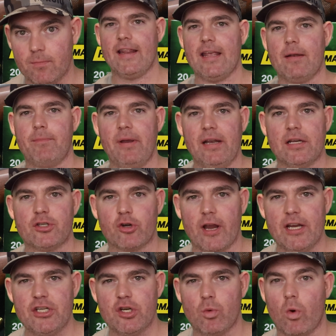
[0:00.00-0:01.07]
And then
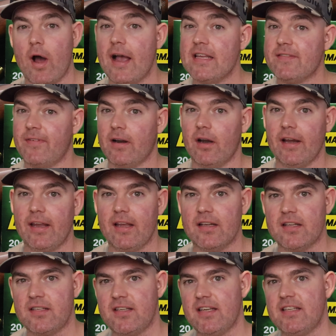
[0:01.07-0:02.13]
penetration-wise, very
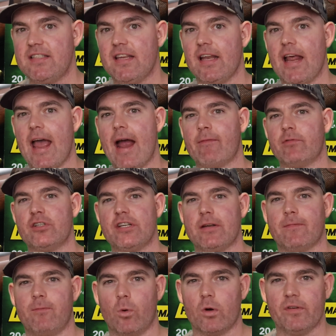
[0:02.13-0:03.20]
consistent,
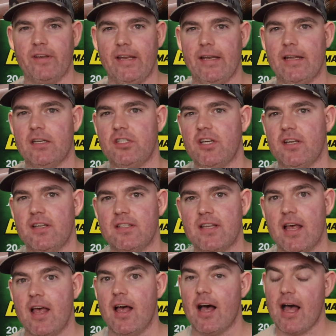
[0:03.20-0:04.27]
averaging 14 inches.